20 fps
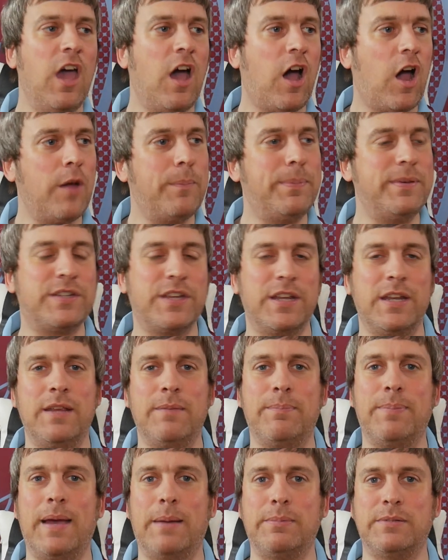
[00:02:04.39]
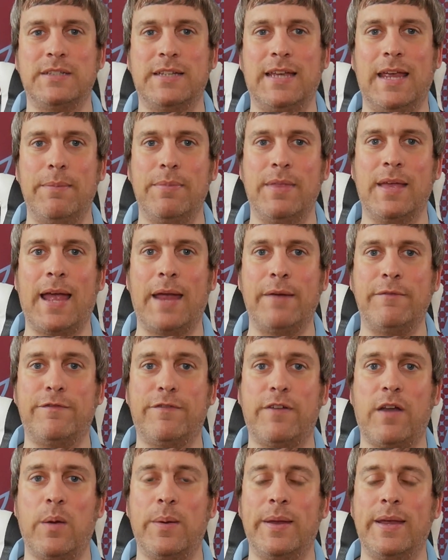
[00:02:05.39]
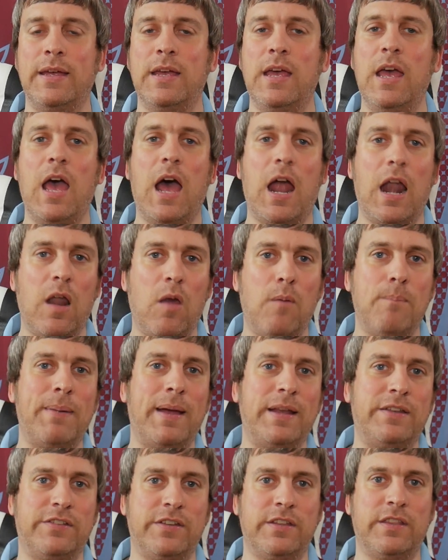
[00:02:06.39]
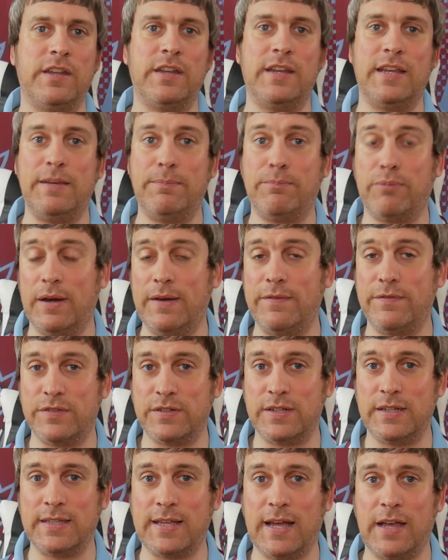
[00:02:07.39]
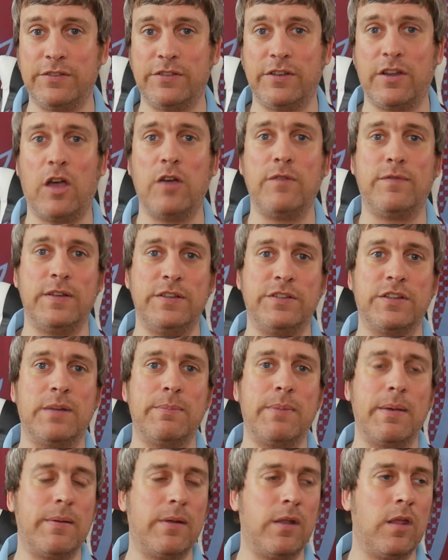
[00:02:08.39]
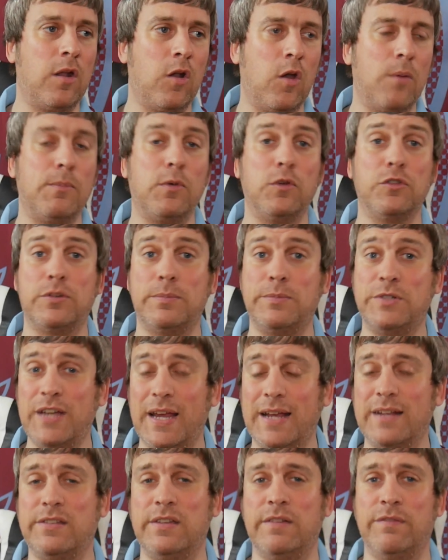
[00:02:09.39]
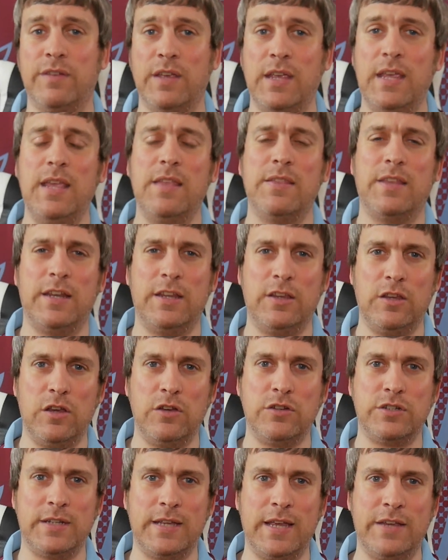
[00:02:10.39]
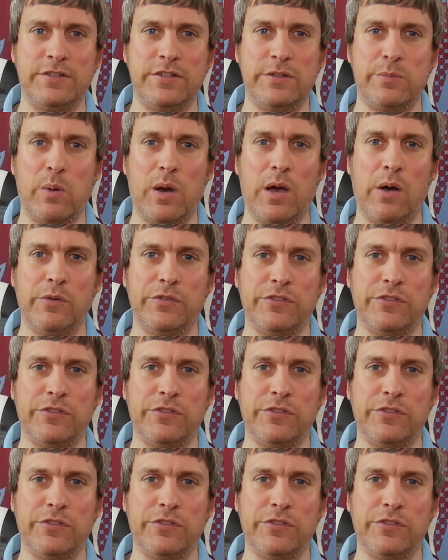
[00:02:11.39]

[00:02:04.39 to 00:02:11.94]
Hope he's going to be able to keep the game flowing a lot better than he previously does, and hopefully he's going to be a lot more subjective than he usually is as well.